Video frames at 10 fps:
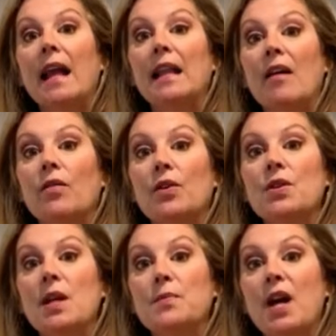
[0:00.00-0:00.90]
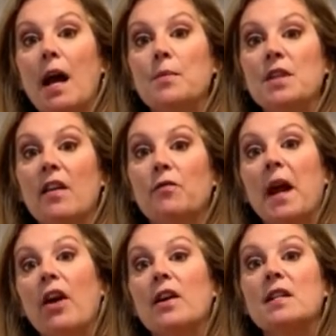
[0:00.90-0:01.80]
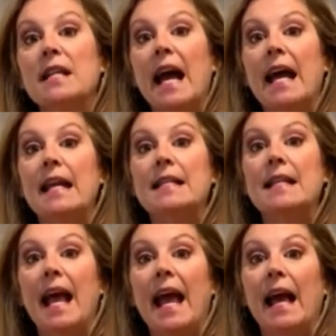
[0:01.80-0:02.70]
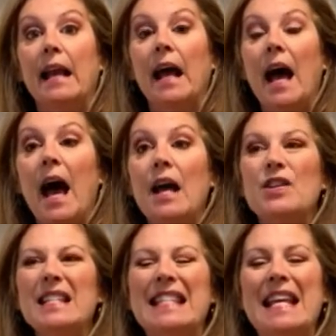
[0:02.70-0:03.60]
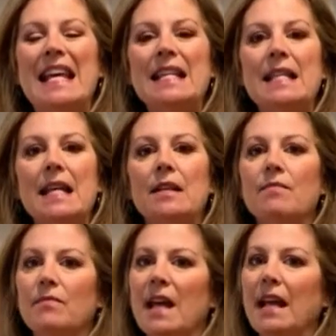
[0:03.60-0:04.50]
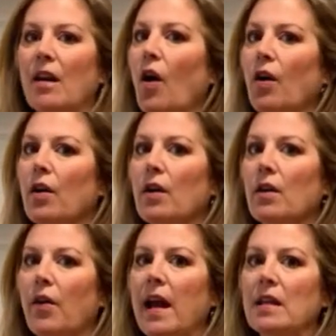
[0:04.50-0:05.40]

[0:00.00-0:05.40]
levels sometimes of parasites and just things that aren't great.